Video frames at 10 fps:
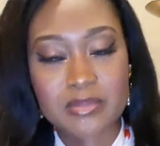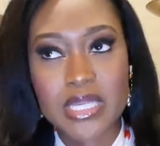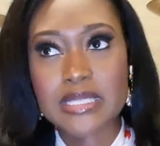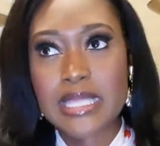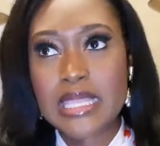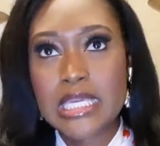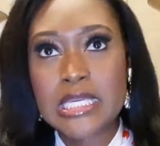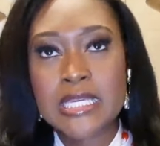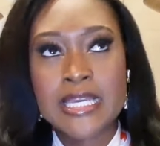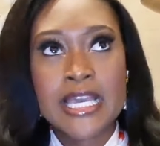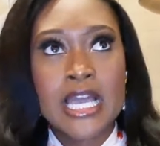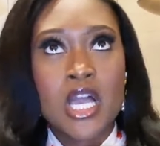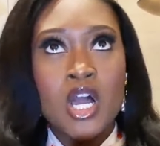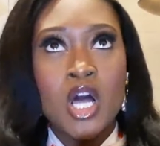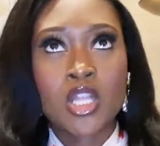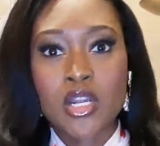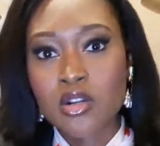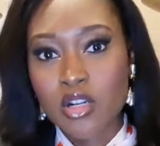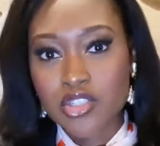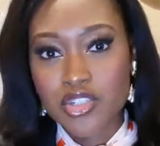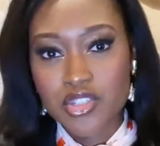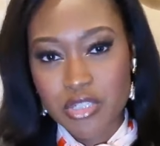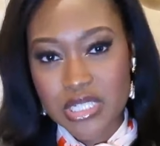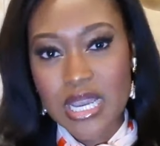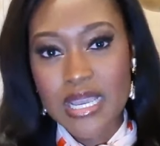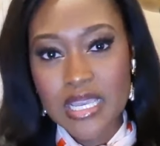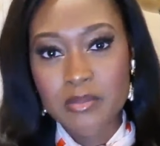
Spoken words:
Because I think a lot of cultures are dying,